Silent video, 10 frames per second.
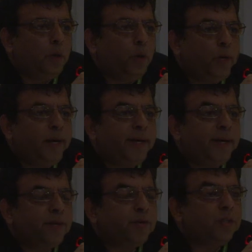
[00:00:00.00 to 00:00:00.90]
Good
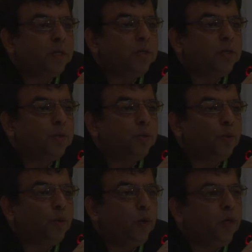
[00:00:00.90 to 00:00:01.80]
intent results
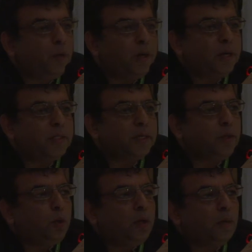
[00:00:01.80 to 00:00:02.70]
into good governance, and
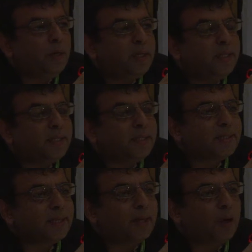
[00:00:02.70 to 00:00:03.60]
good governance
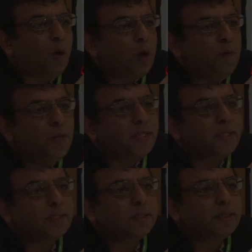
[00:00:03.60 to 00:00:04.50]
always
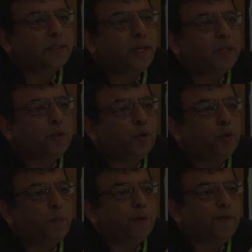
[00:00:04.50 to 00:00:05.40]
takes you
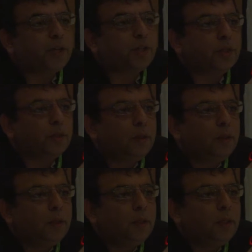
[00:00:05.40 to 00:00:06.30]
to perfection.
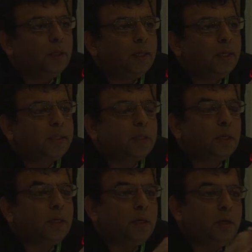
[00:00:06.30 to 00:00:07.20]
It's a
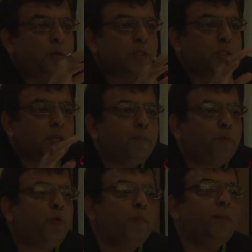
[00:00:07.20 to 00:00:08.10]
continuous
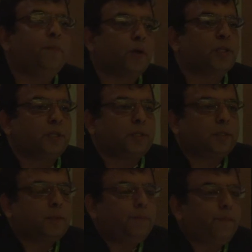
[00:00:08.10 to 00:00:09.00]
improvement process.
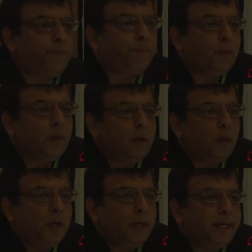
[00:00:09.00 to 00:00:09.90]

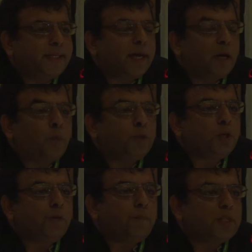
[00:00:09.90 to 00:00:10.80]
It is
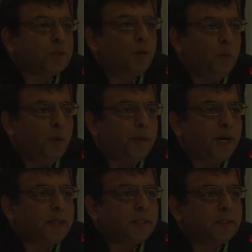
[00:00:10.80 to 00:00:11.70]
adoption of best global
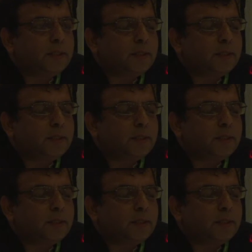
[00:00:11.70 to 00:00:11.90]
practices.